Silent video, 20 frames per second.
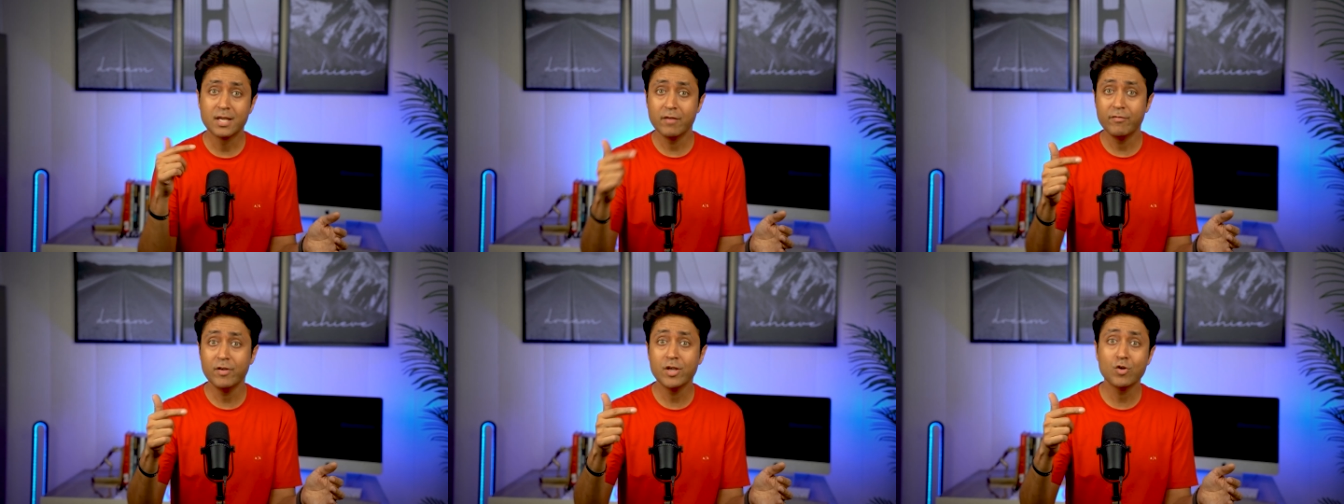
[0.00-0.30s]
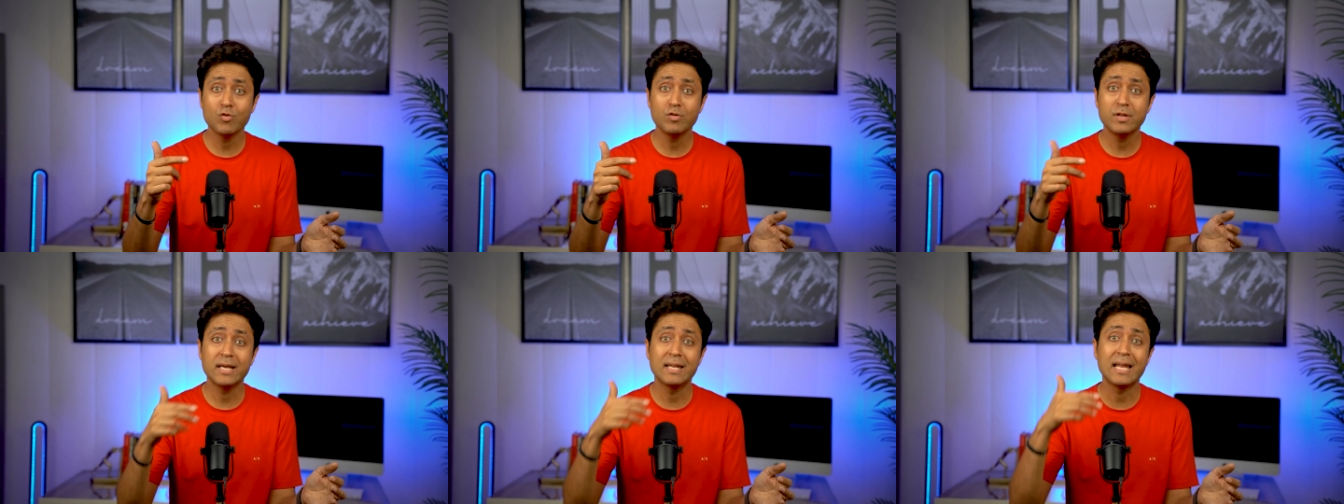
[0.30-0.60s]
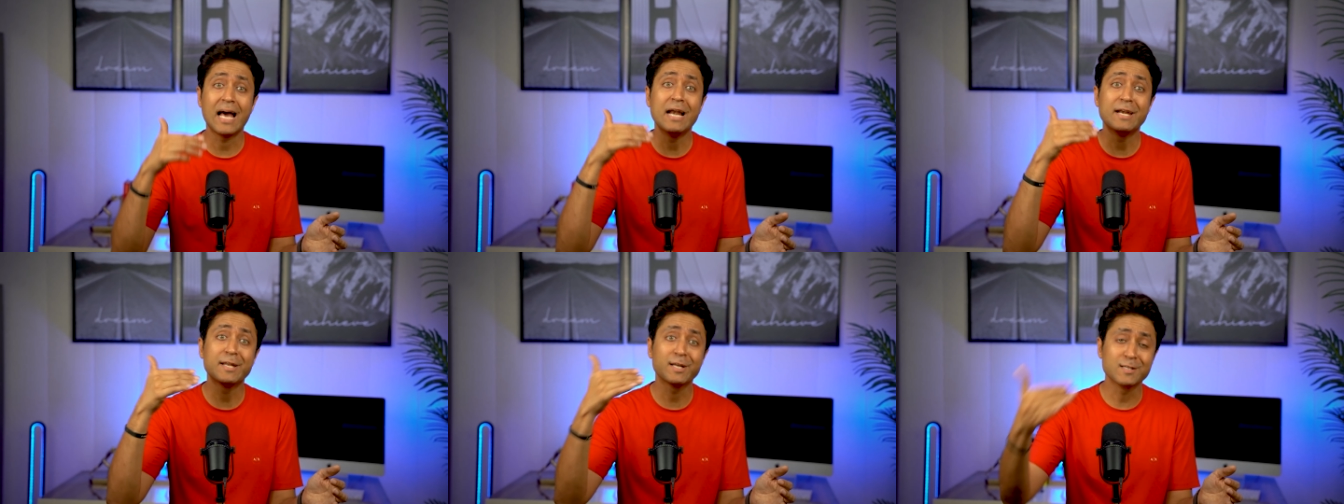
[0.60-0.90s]
giving you the
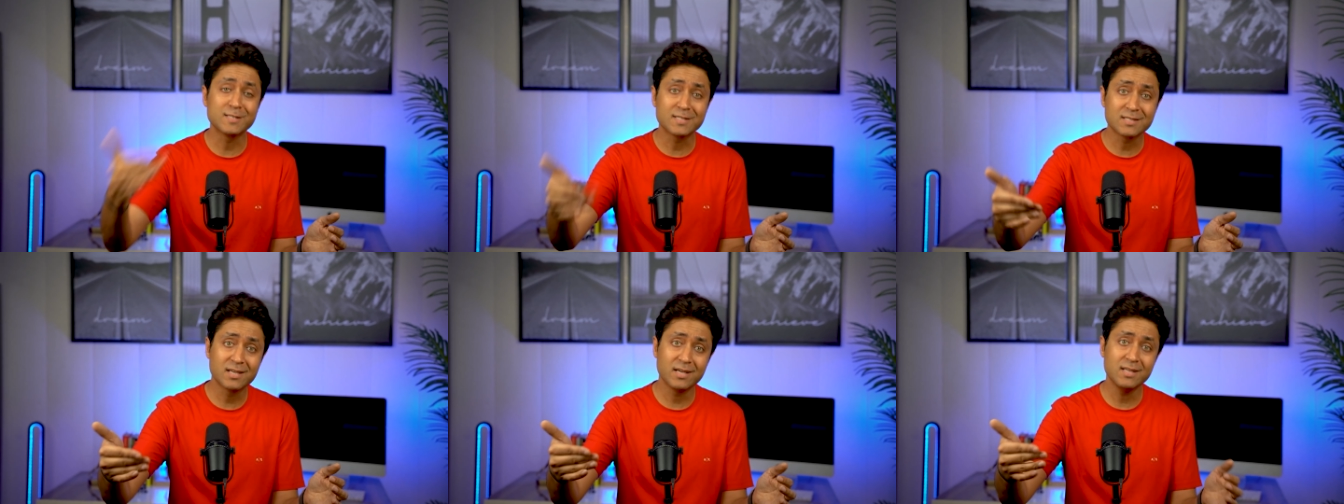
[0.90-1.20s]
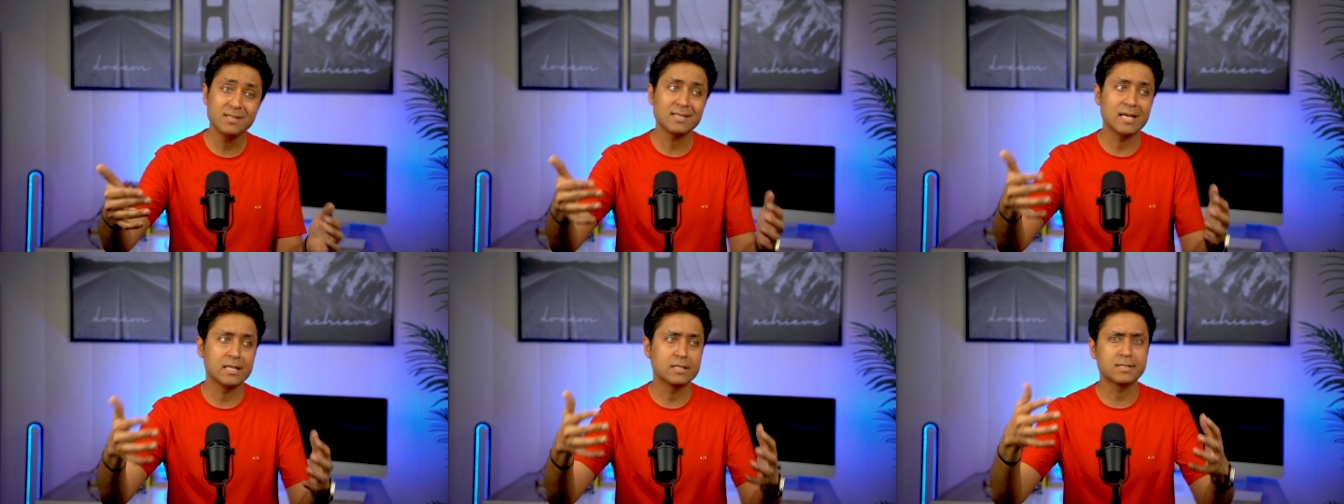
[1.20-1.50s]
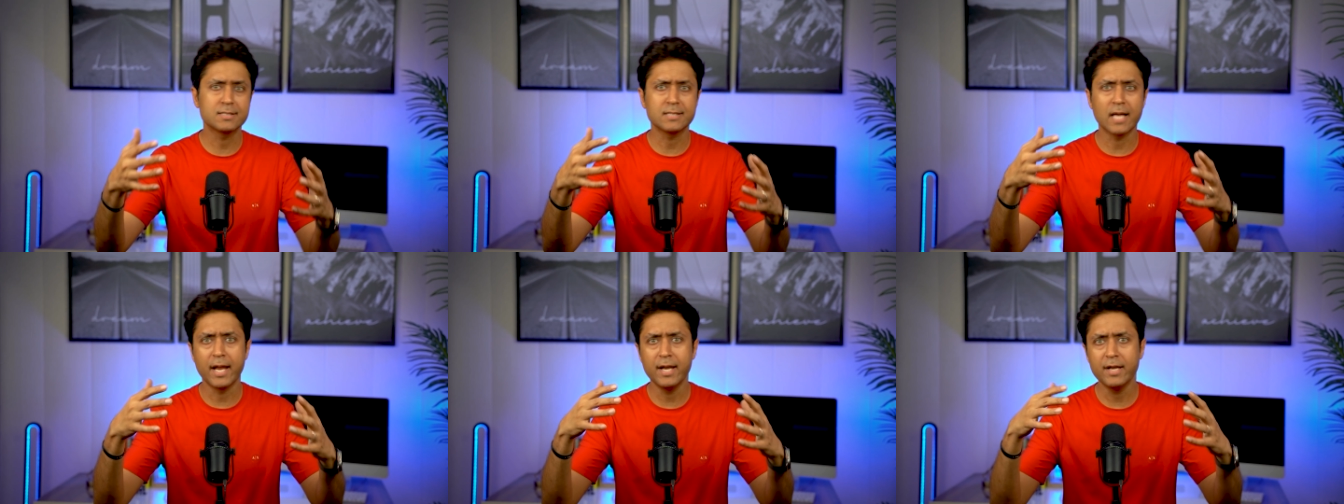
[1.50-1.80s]
analytical skills
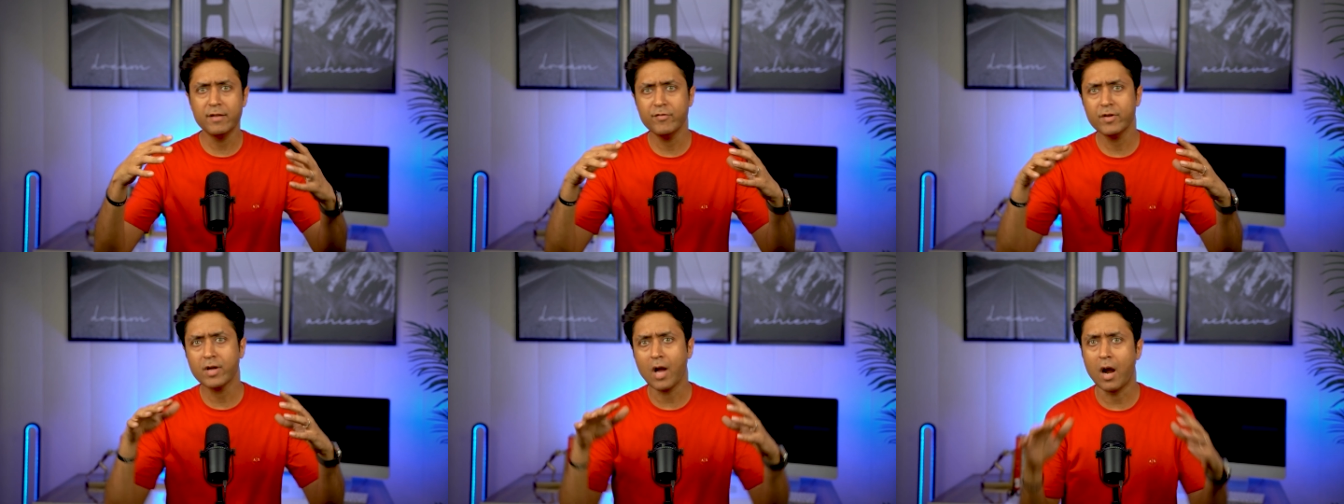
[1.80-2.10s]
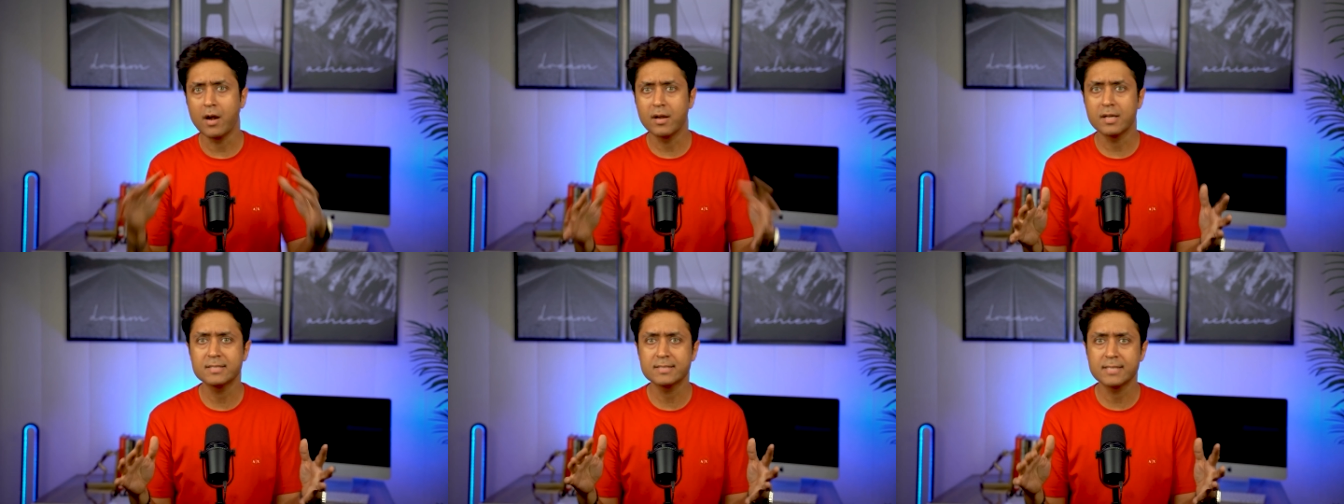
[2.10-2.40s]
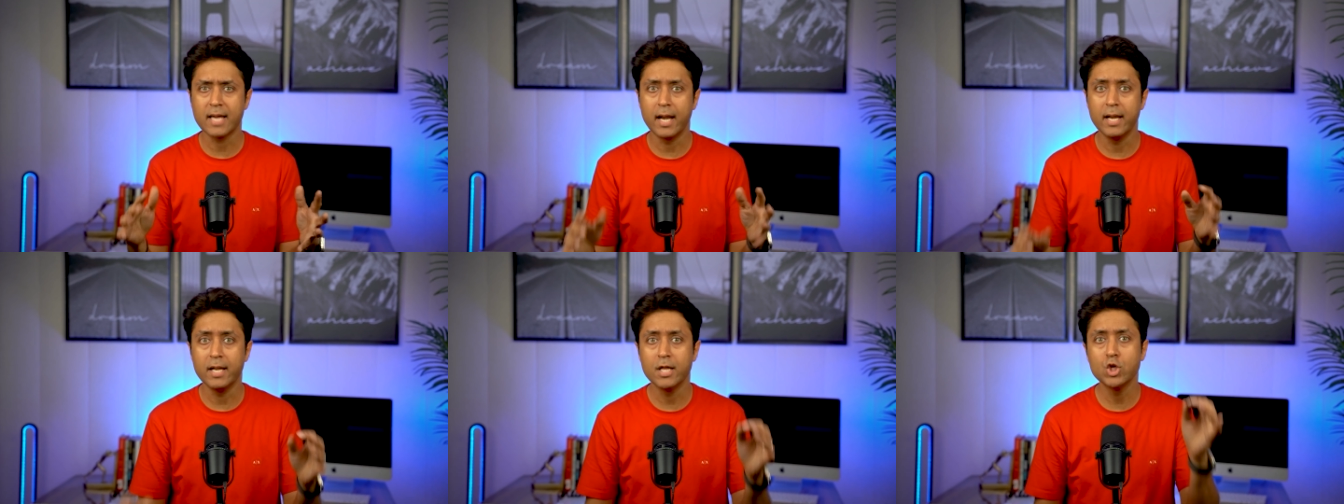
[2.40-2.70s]
and scientific
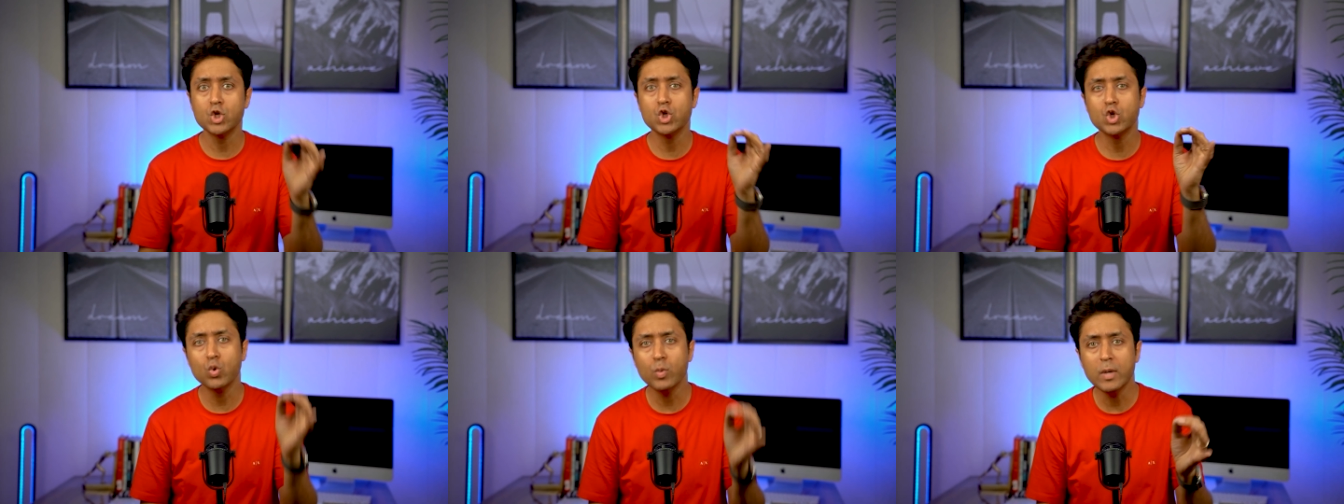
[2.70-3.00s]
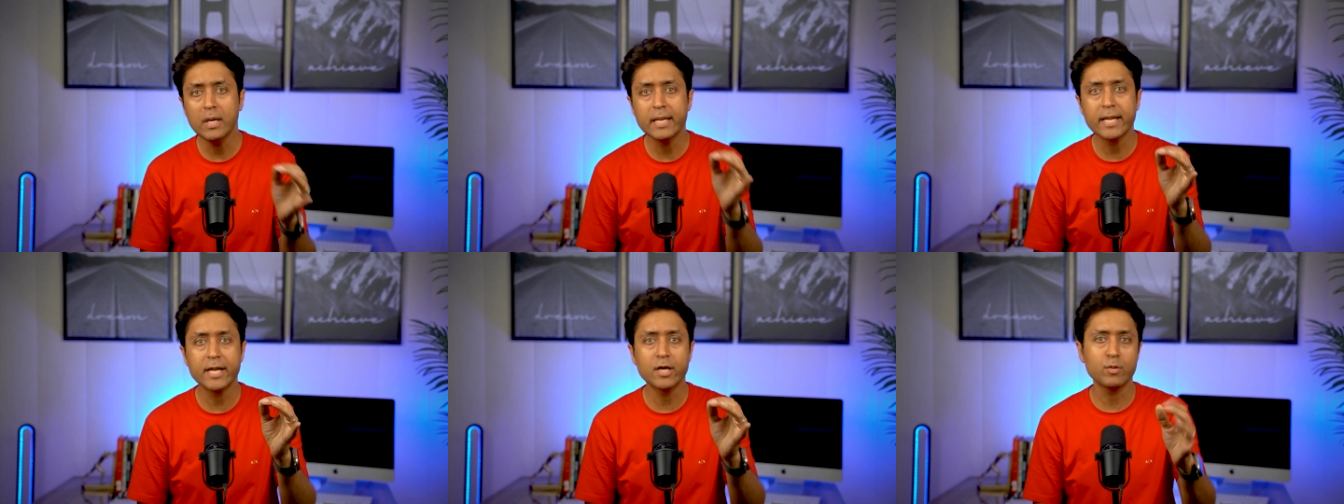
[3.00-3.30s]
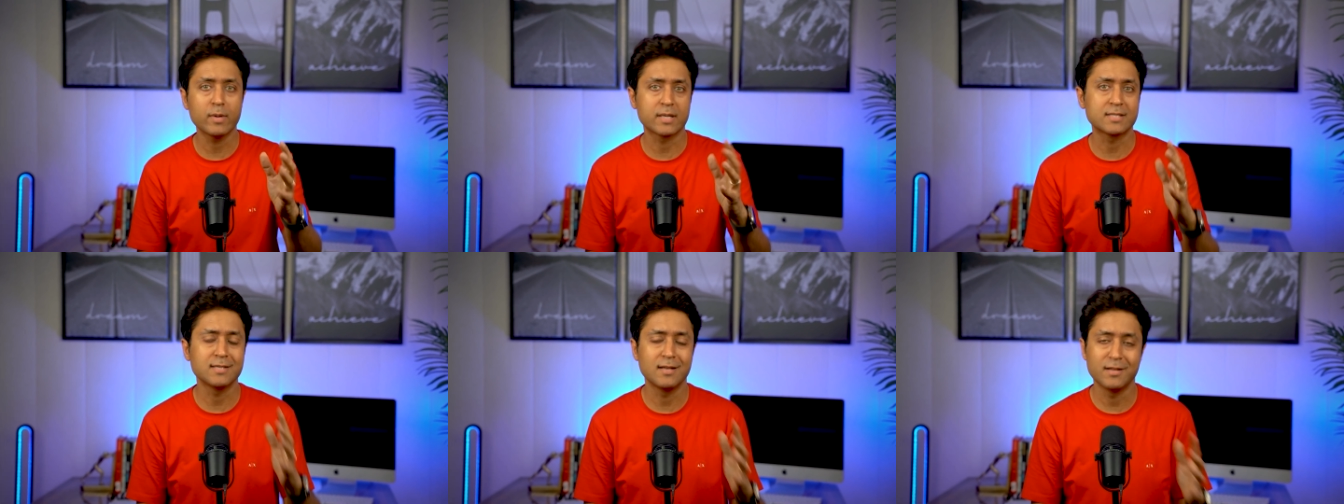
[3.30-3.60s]
understanding you will
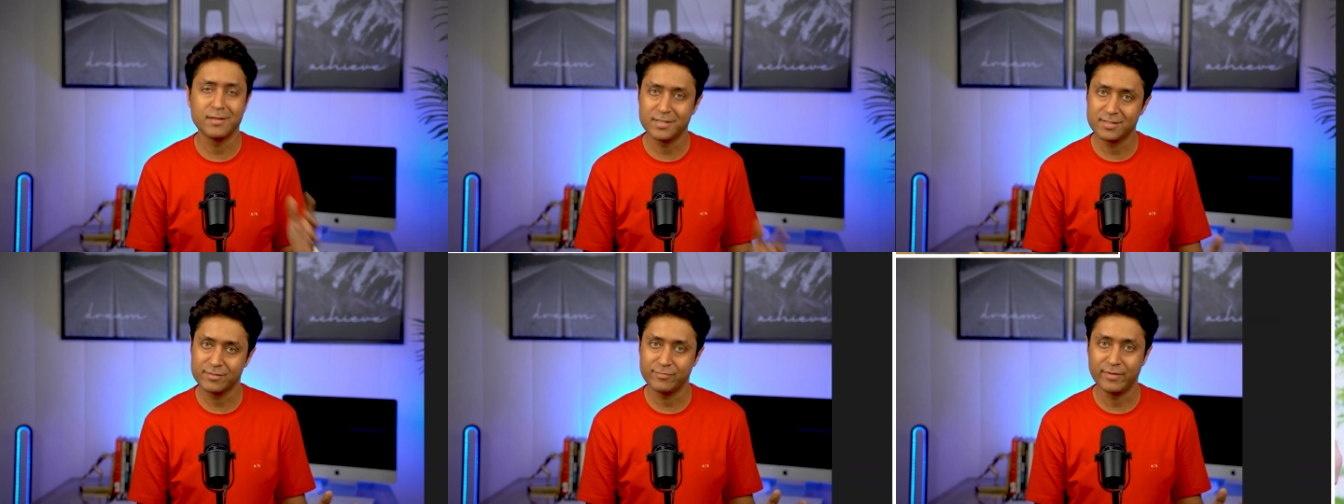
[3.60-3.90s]
need to excel in